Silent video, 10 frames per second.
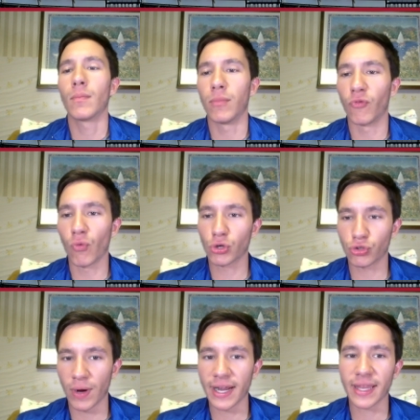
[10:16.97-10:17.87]
before
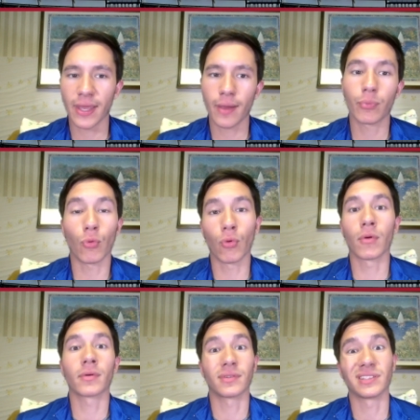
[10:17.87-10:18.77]
training camp
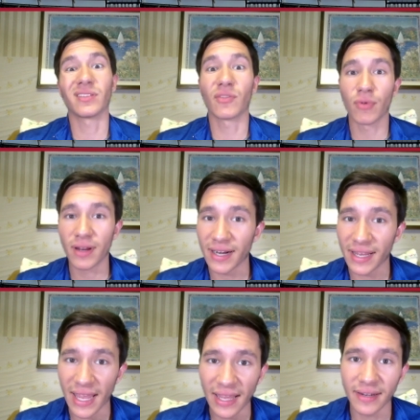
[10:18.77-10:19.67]
or until I run out
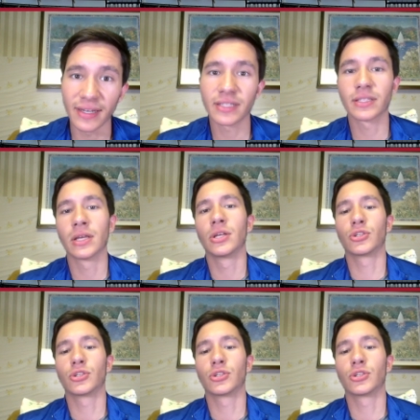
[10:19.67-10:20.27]
of candidates.